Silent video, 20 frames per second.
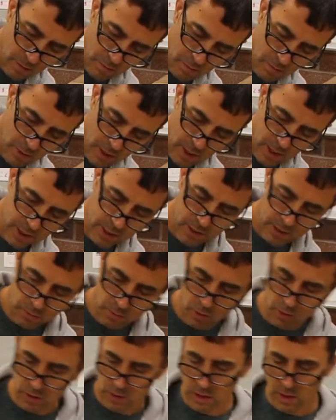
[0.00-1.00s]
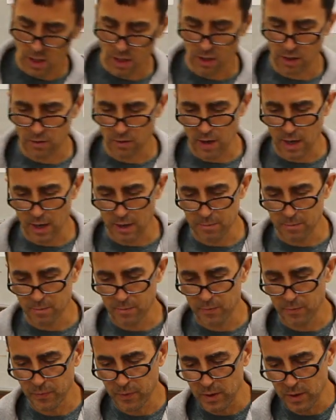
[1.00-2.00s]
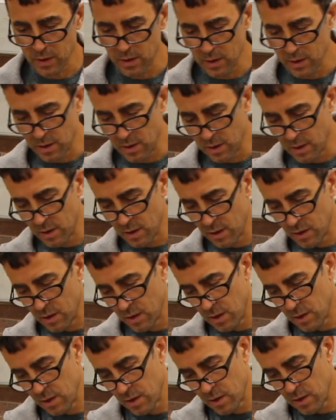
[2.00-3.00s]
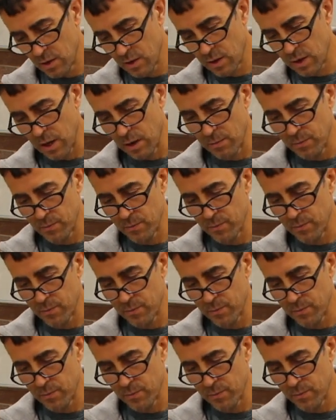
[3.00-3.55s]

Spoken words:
much more solid, right? Okay.